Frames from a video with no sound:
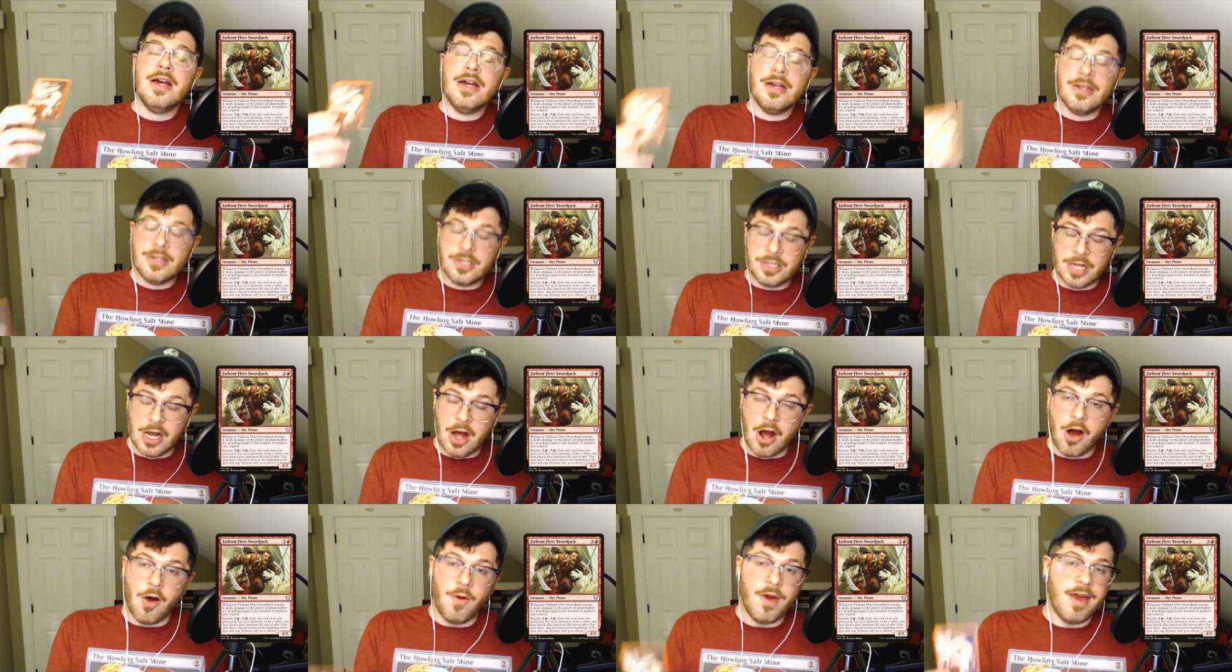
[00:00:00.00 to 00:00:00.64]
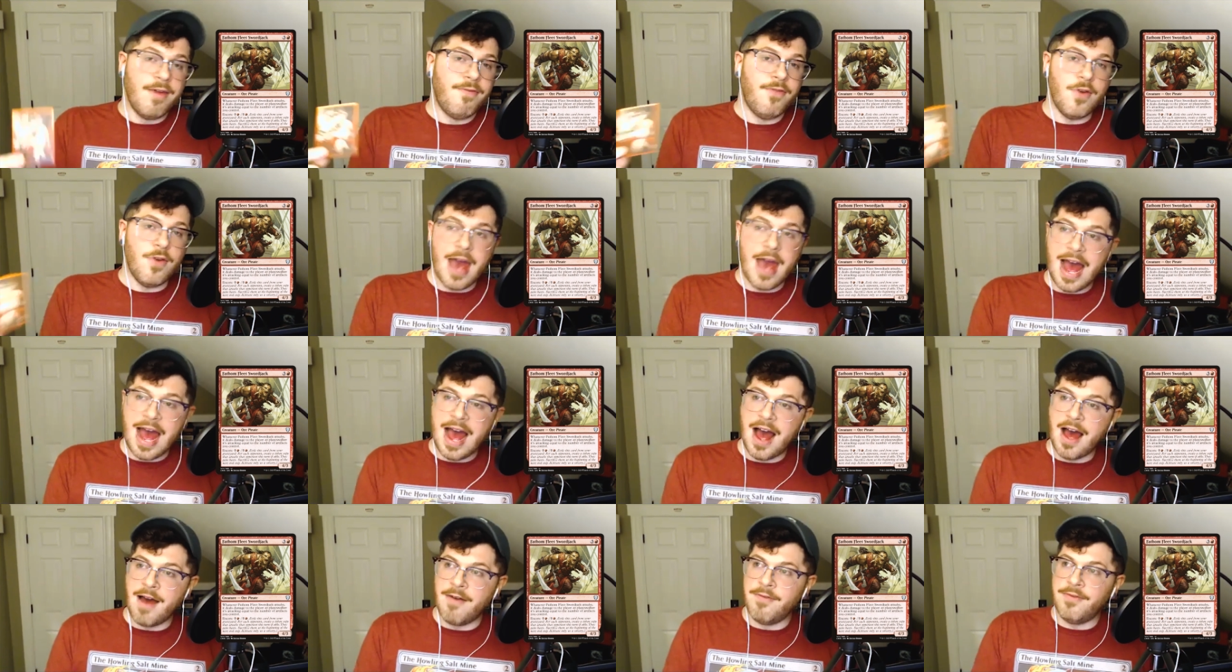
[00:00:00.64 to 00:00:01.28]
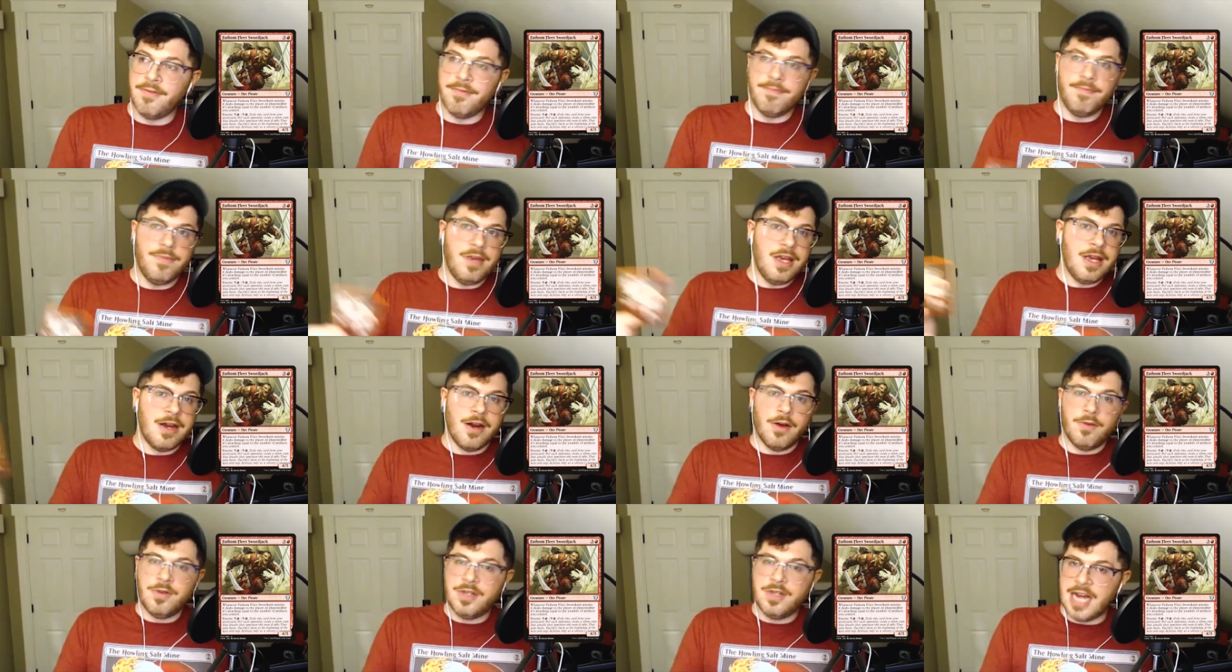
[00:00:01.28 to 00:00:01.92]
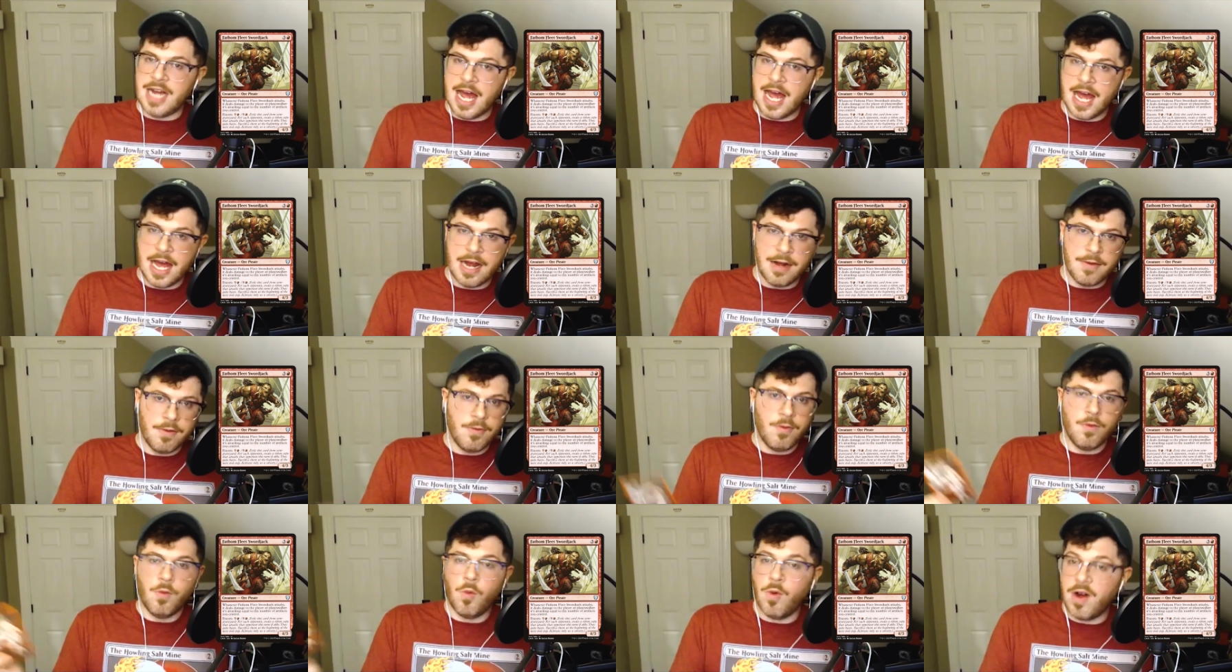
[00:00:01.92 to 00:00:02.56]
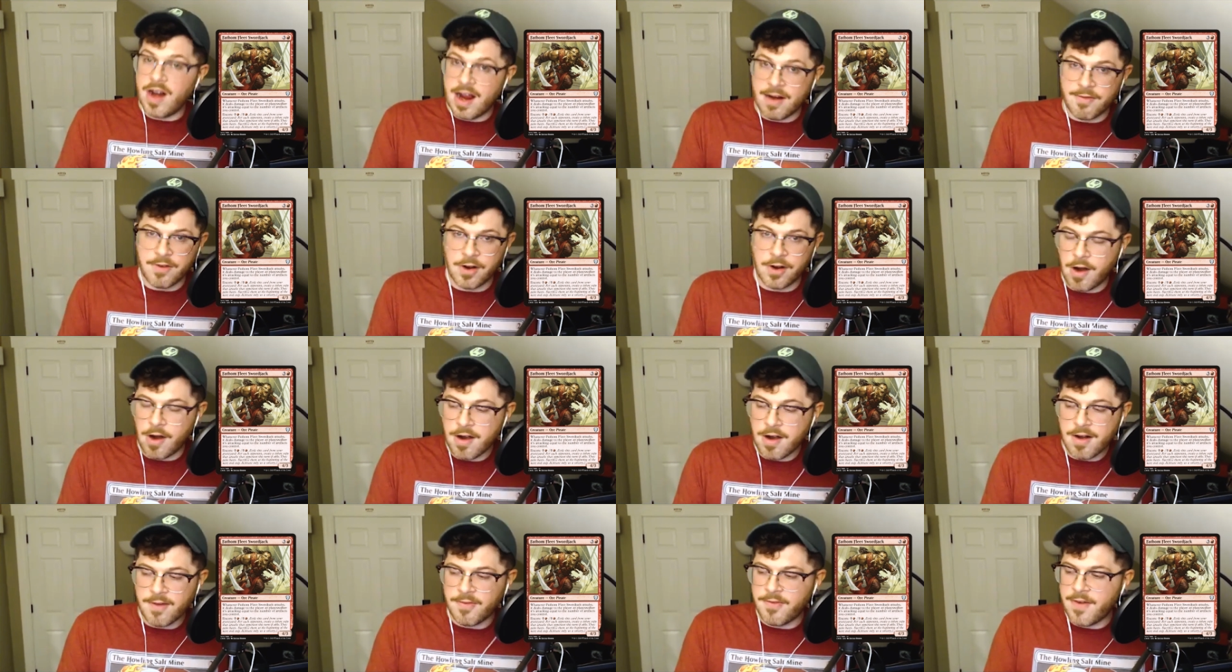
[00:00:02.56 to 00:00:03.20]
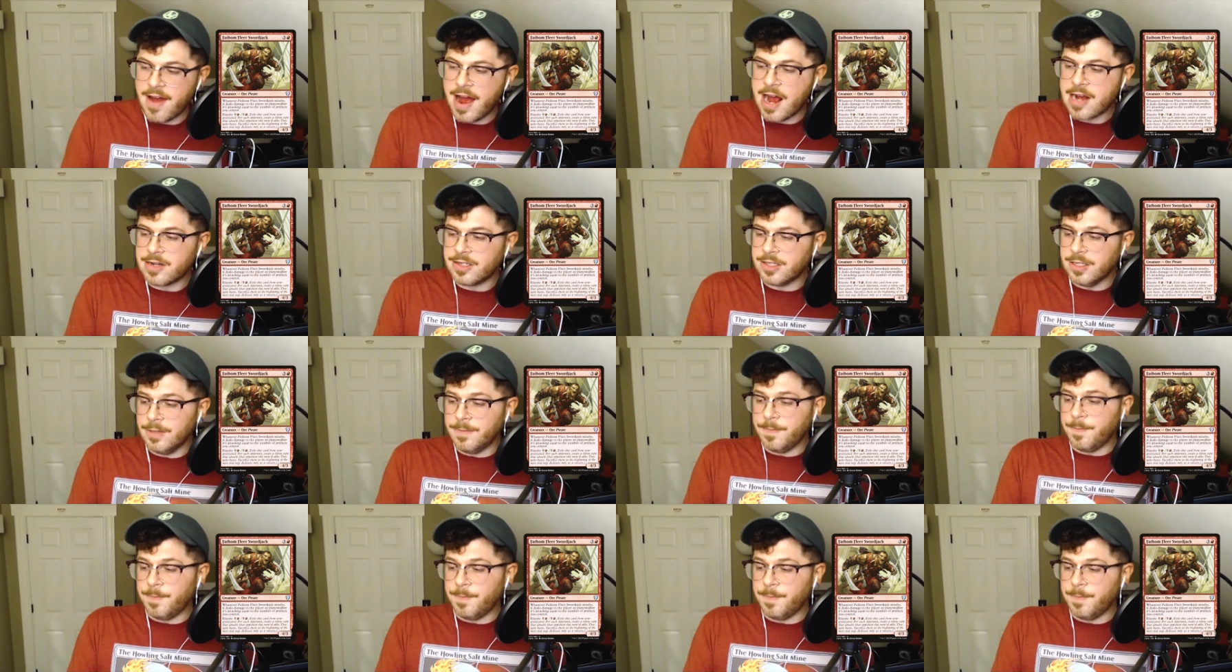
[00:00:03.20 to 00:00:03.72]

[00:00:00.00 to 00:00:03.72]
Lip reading: So if you have, 10 whatever artifacts,